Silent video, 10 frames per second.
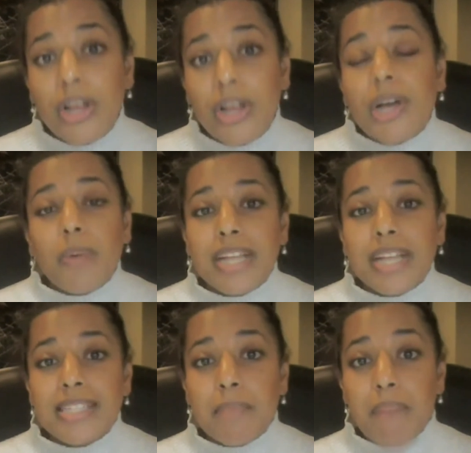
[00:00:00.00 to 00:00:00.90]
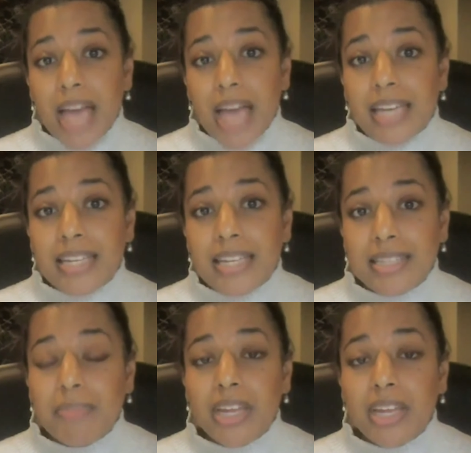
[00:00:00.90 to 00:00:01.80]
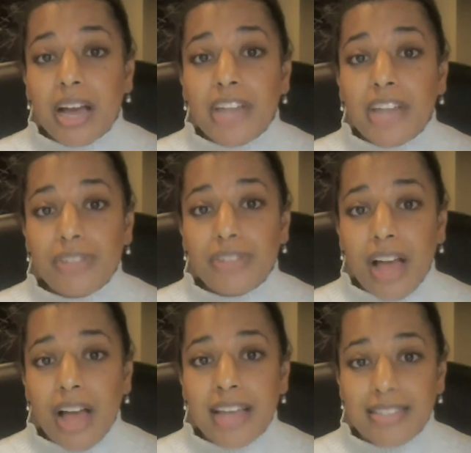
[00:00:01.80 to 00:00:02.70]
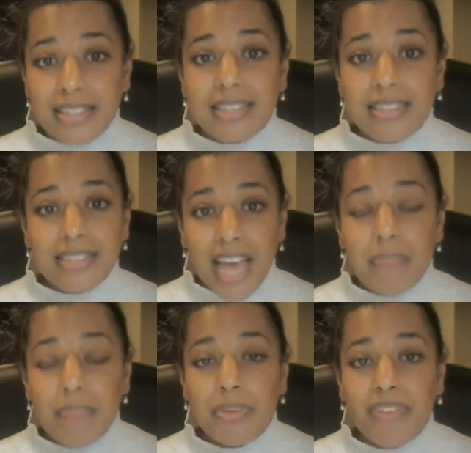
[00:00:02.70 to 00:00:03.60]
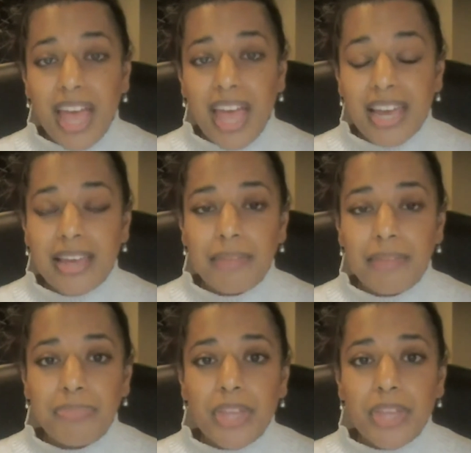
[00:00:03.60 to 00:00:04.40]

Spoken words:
What is the mechanism that underlies this type of headache?